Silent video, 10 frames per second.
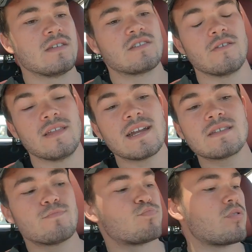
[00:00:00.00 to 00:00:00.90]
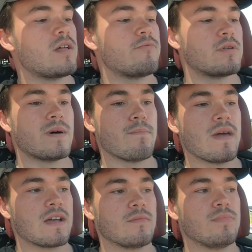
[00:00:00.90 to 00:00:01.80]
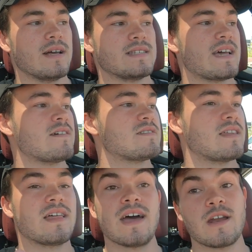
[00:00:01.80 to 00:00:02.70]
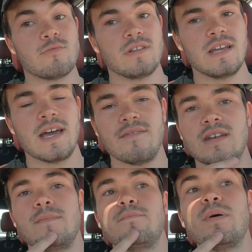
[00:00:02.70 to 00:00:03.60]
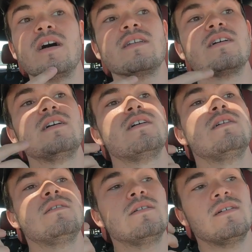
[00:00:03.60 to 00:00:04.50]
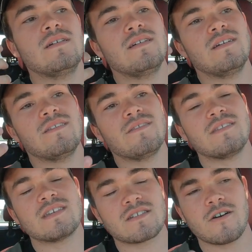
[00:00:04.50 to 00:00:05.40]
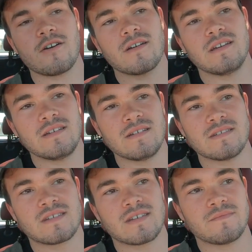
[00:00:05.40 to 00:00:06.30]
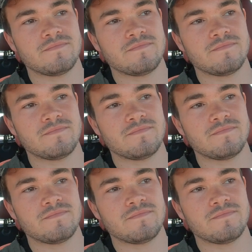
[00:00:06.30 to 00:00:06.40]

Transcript: So that is probably one of my main complaints. Outside of that, I don't really have any, but this car is